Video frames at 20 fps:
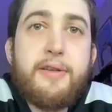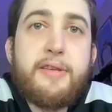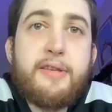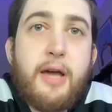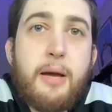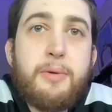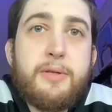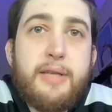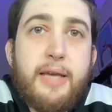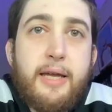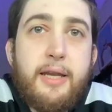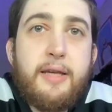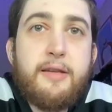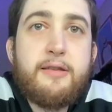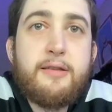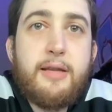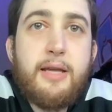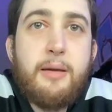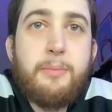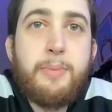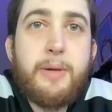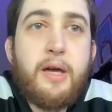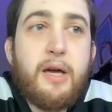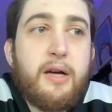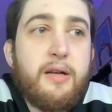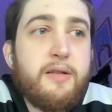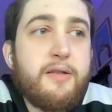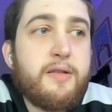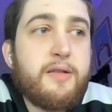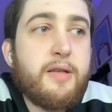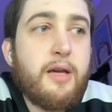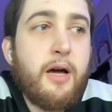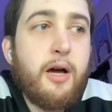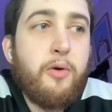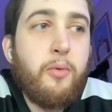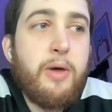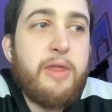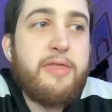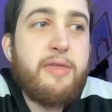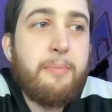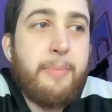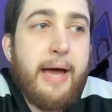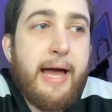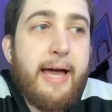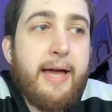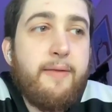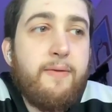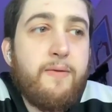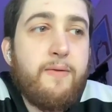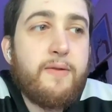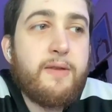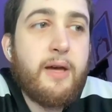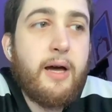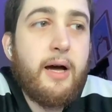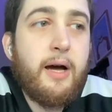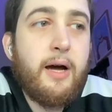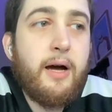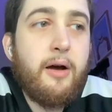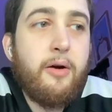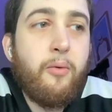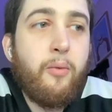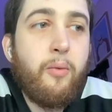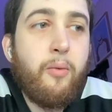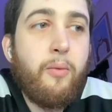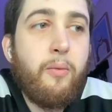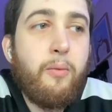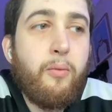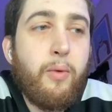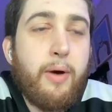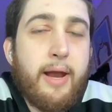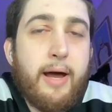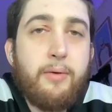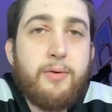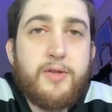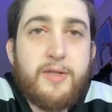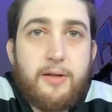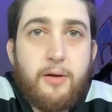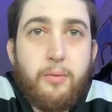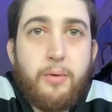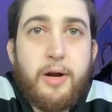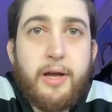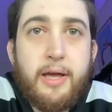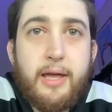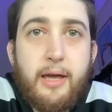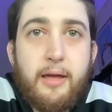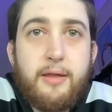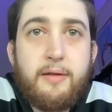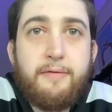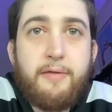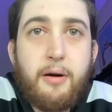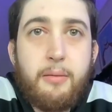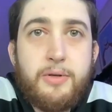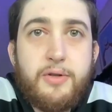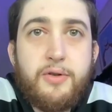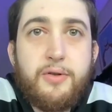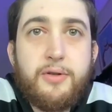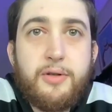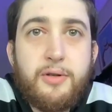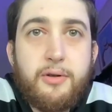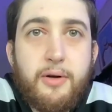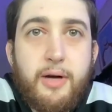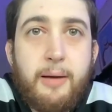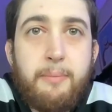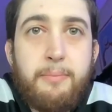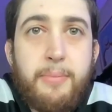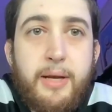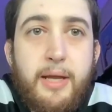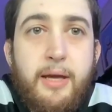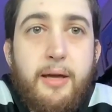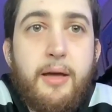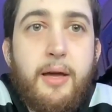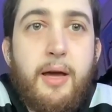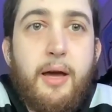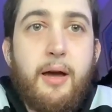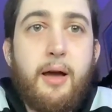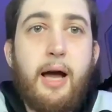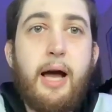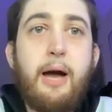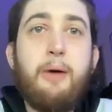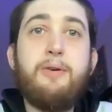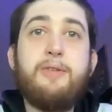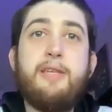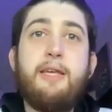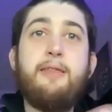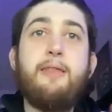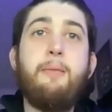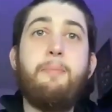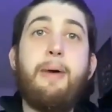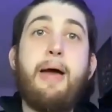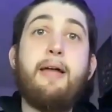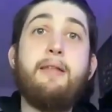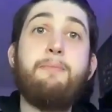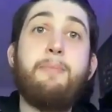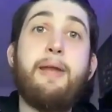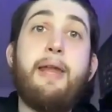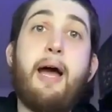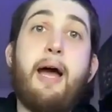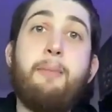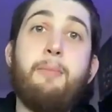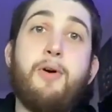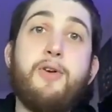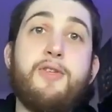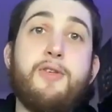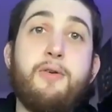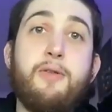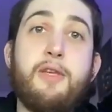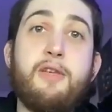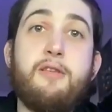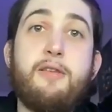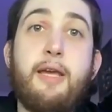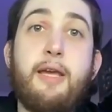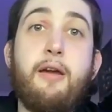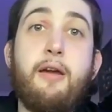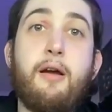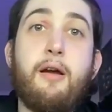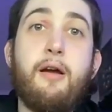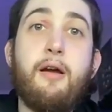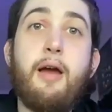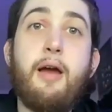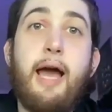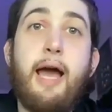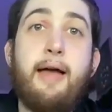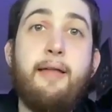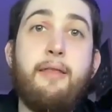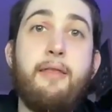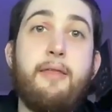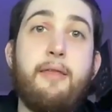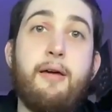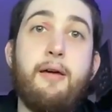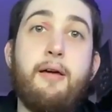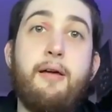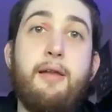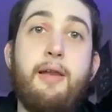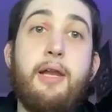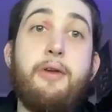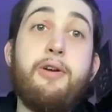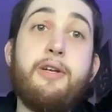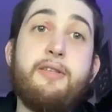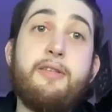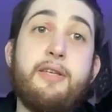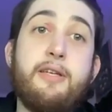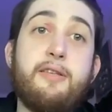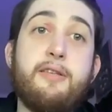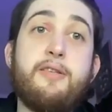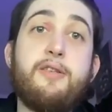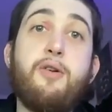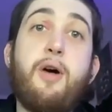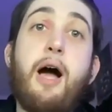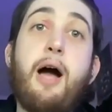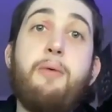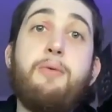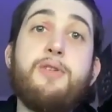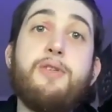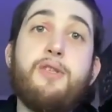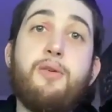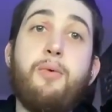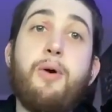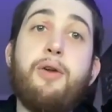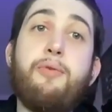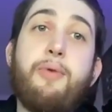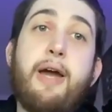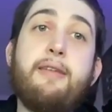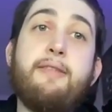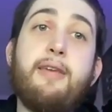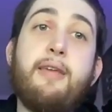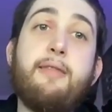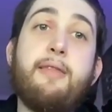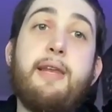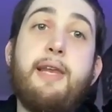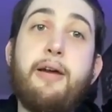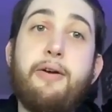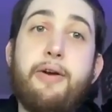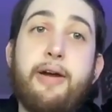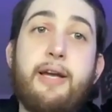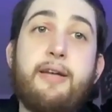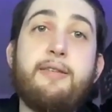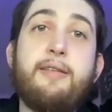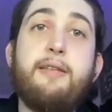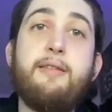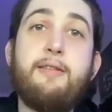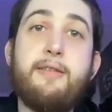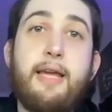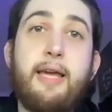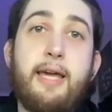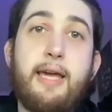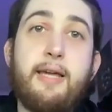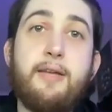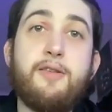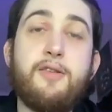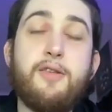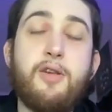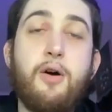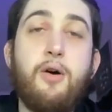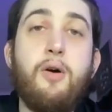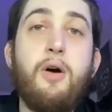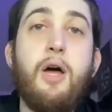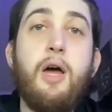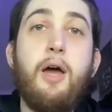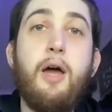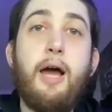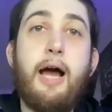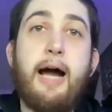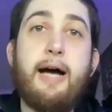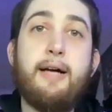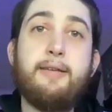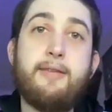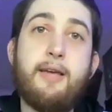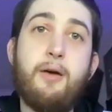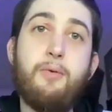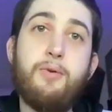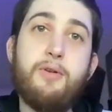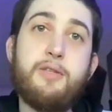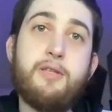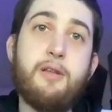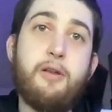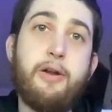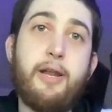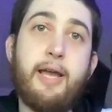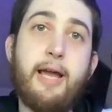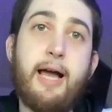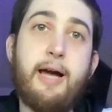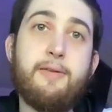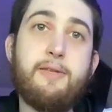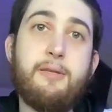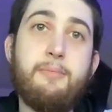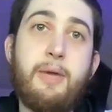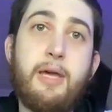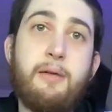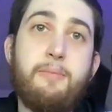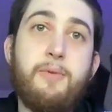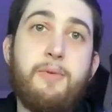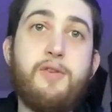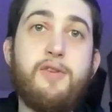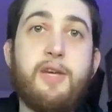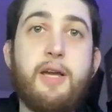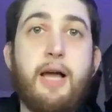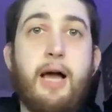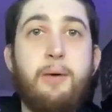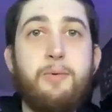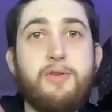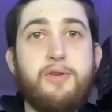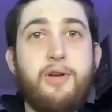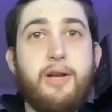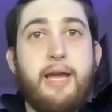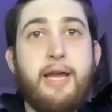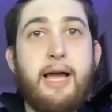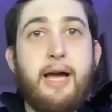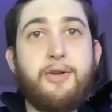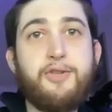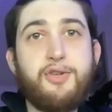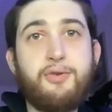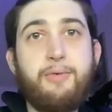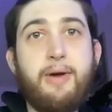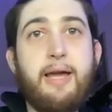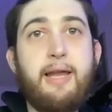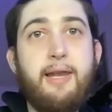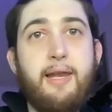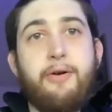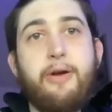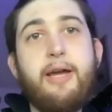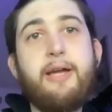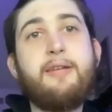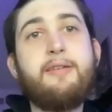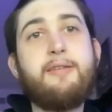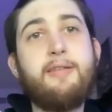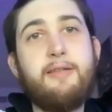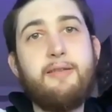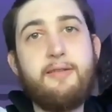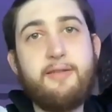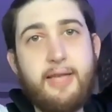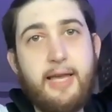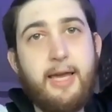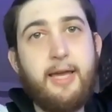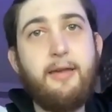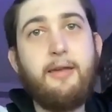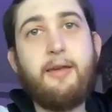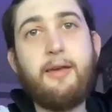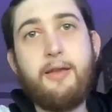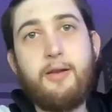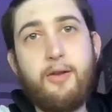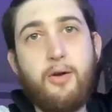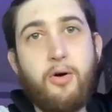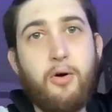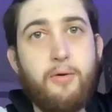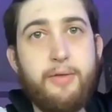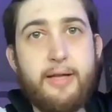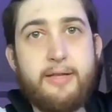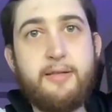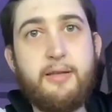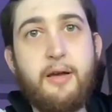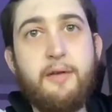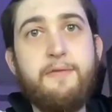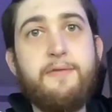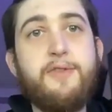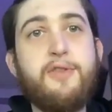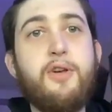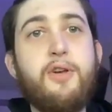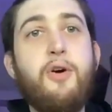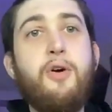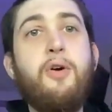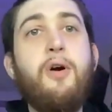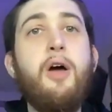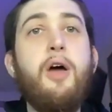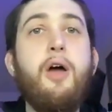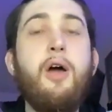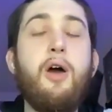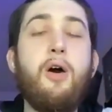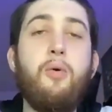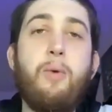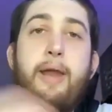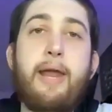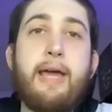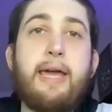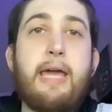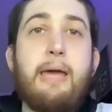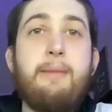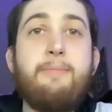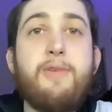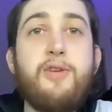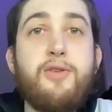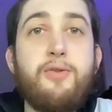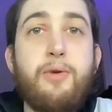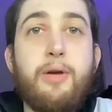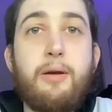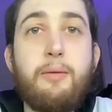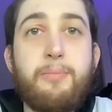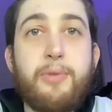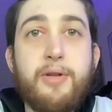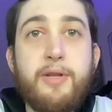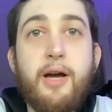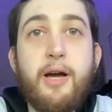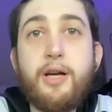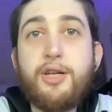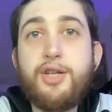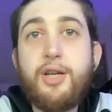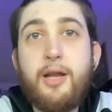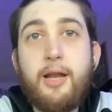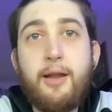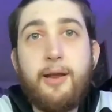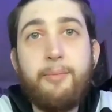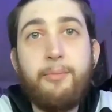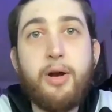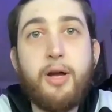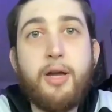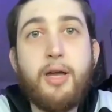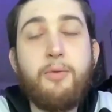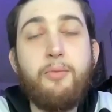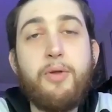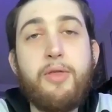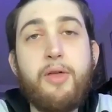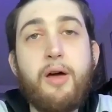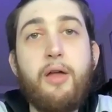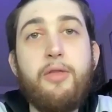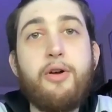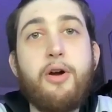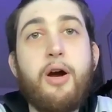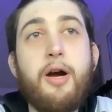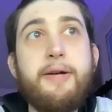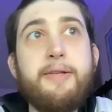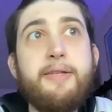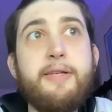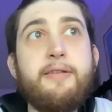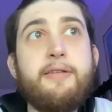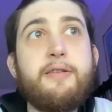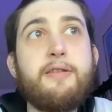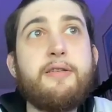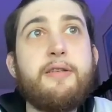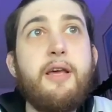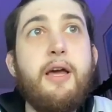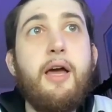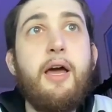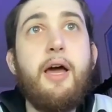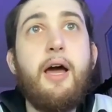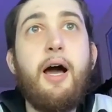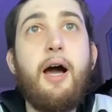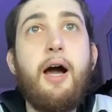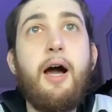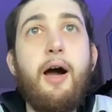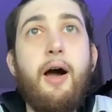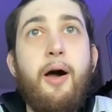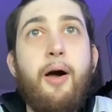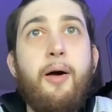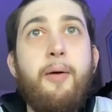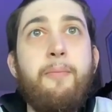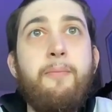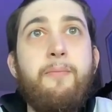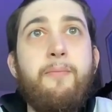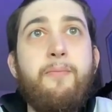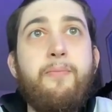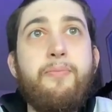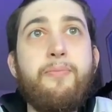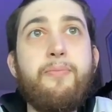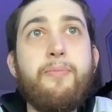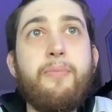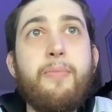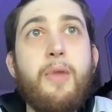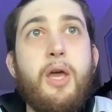Simultaneously, because with the band, when I was still working in the pharmaceutical company, I was in the band, but I'm also the singer and the lyricist. So I was the one writing the lyrics and singing. So as I was learning how to make music, I was learning how to write lyrics and sing and all that stuff. So when I came to doing production and I'm working with other artists, um,